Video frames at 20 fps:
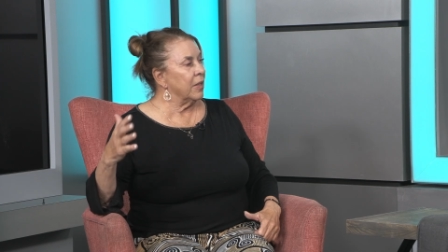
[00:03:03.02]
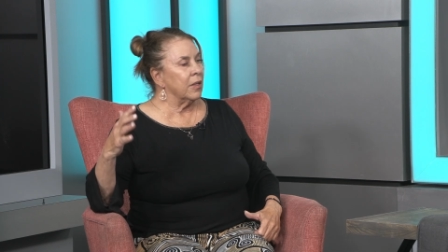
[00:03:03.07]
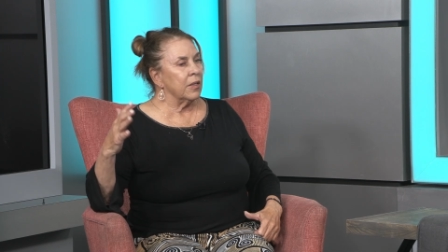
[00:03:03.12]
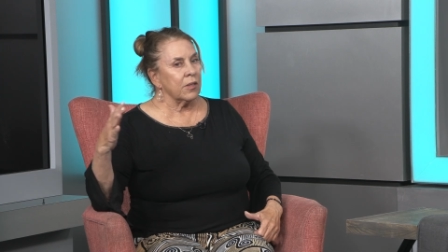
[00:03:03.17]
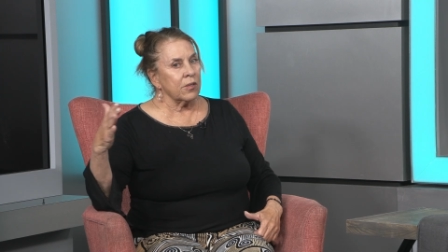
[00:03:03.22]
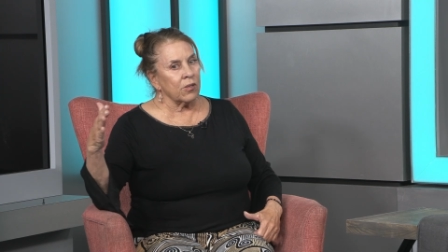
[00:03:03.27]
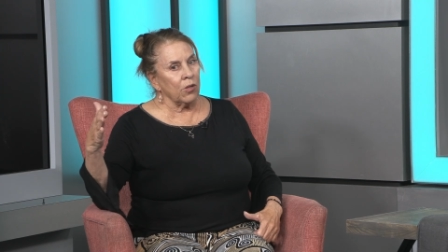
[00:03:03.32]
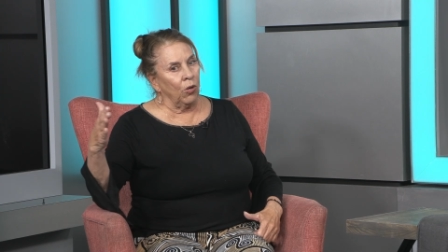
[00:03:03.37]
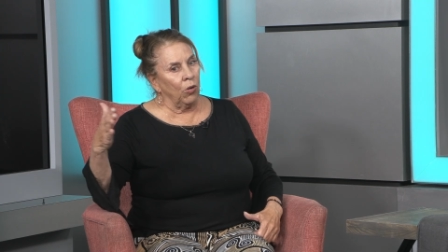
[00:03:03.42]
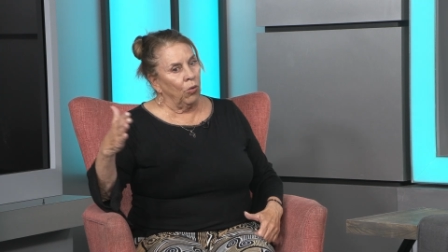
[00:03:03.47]

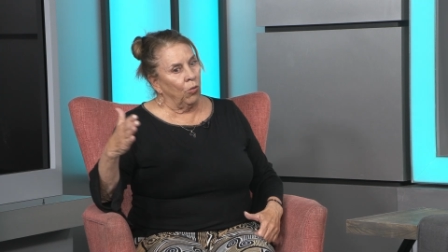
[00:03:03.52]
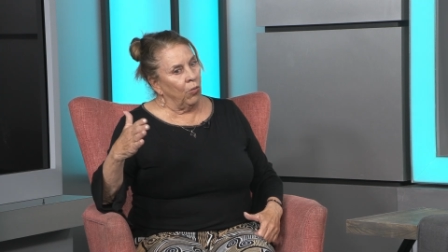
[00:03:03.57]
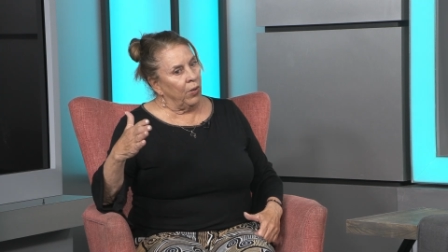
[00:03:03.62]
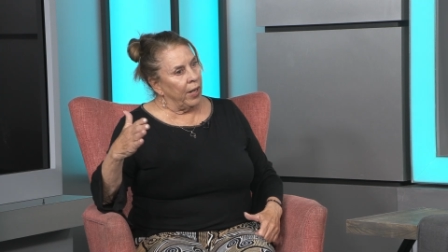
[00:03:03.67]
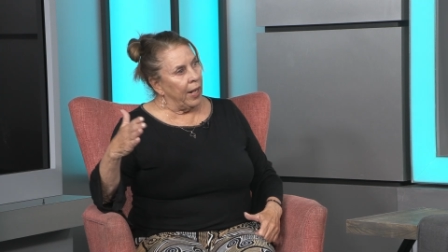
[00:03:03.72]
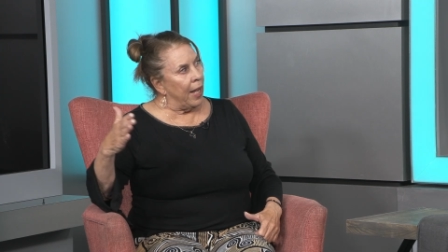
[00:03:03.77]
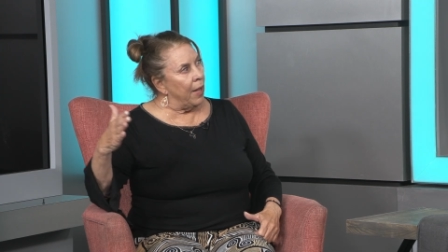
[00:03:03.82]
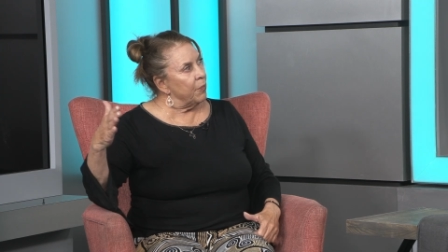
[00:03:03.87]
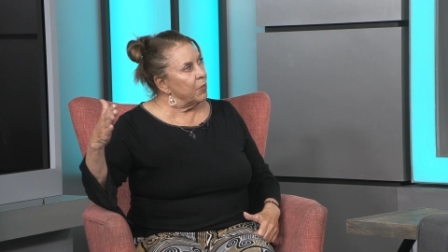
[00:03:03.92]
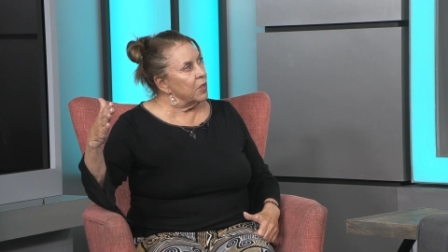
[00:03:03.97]
So what
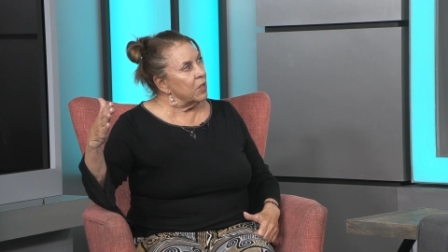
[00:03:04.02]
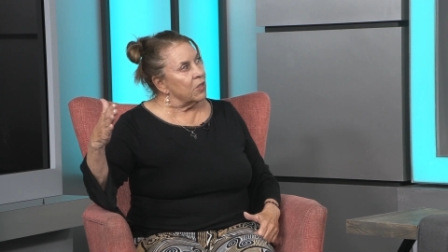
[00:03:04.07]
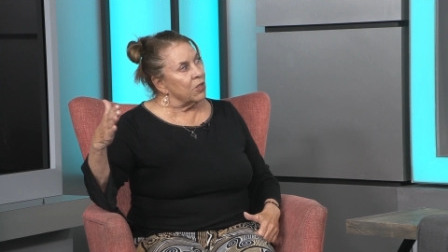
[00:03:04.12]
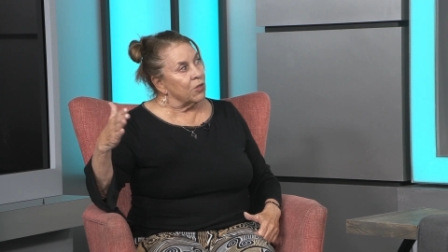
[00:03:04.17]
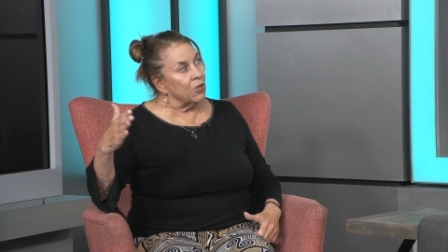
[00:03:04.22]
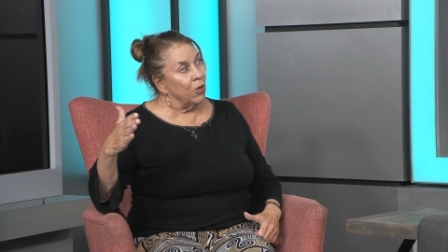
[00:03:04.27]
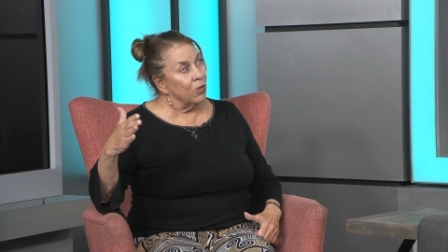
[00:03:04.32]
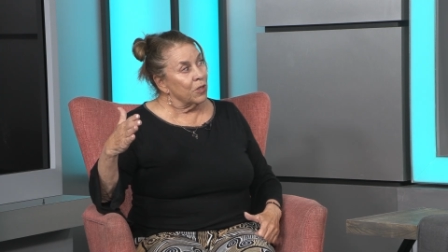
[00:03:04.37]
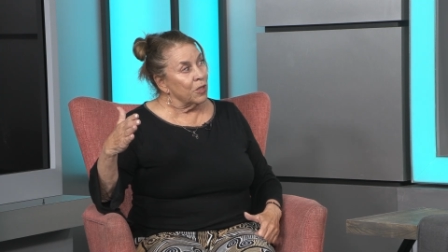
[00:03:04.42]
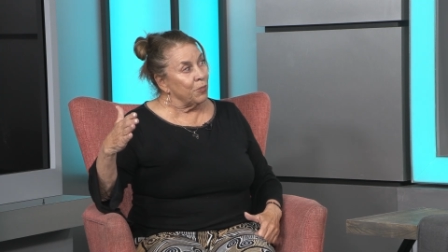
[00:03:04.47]
happens to
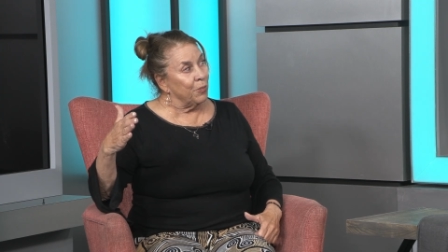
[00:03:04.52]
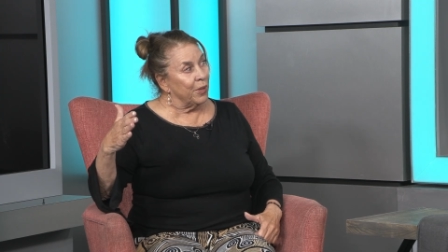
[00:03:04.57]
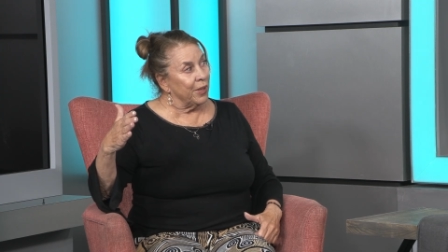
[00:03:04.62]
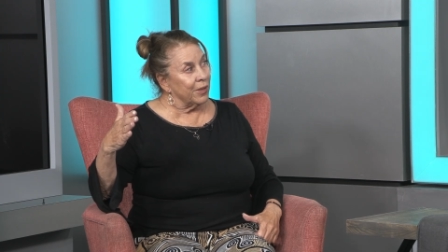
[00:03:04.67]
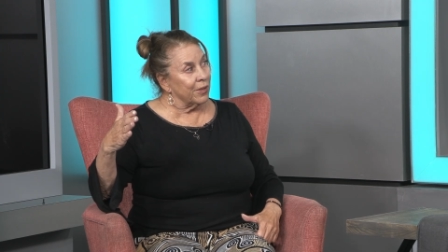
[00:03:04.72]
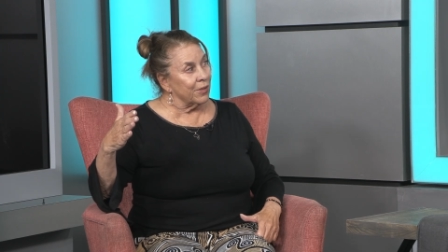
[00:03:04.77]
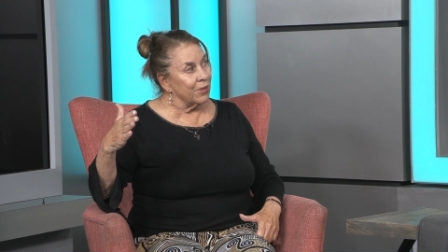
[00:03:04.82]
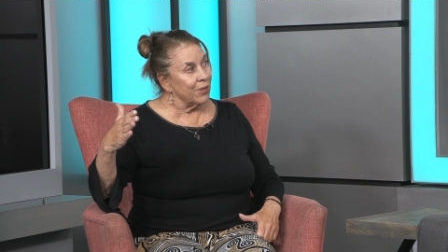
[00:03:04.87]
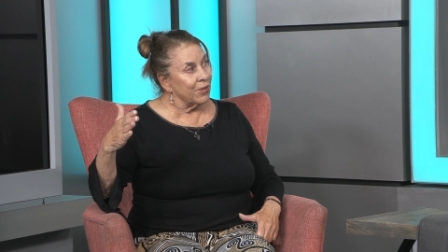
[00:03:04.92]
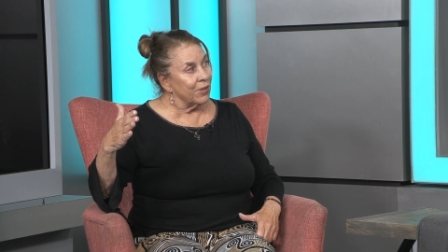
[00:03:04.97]
those
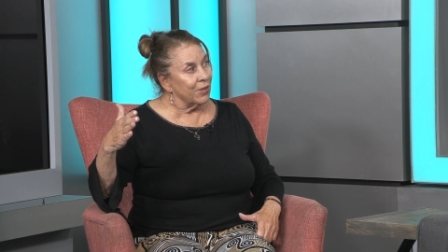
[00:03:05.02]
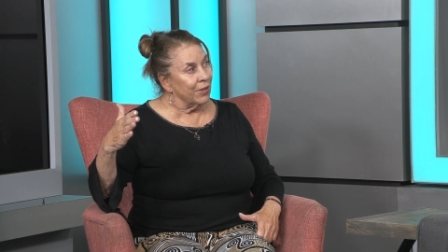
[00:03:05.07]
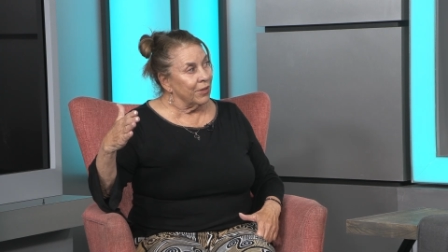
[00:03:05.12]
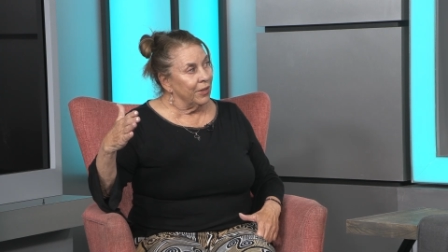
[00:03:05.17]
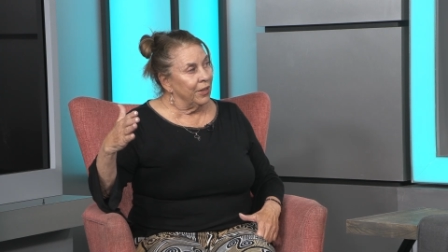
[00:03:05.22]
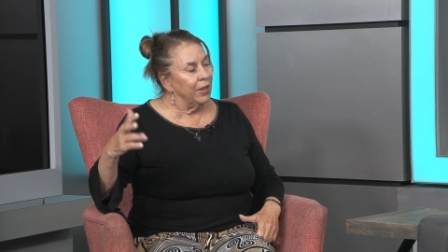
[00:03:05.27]
players?